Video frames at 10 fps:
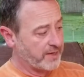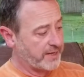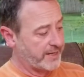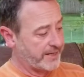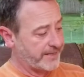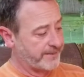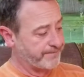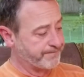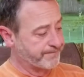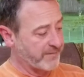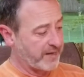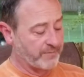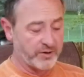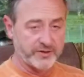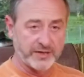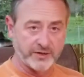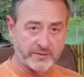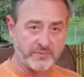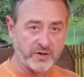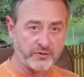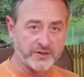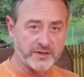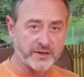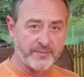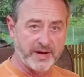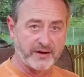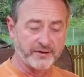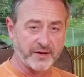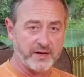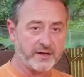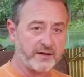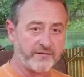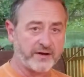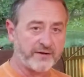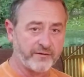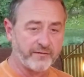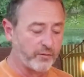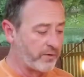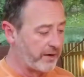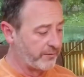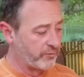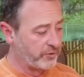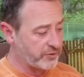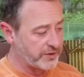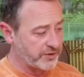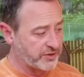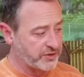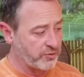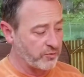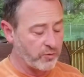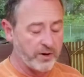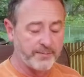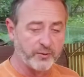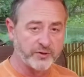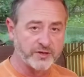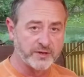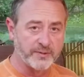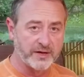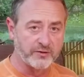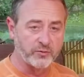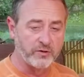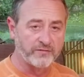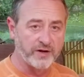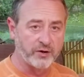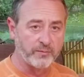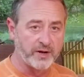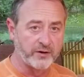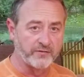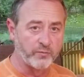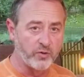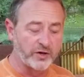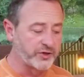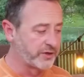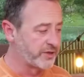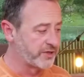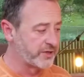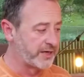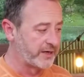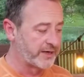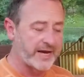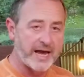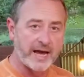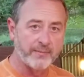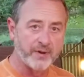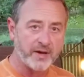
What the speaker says: I'm going to take some notes about the flavor of the wine. We're using Snoqualmie, which is about a $12 bottle from Washington State, a Cab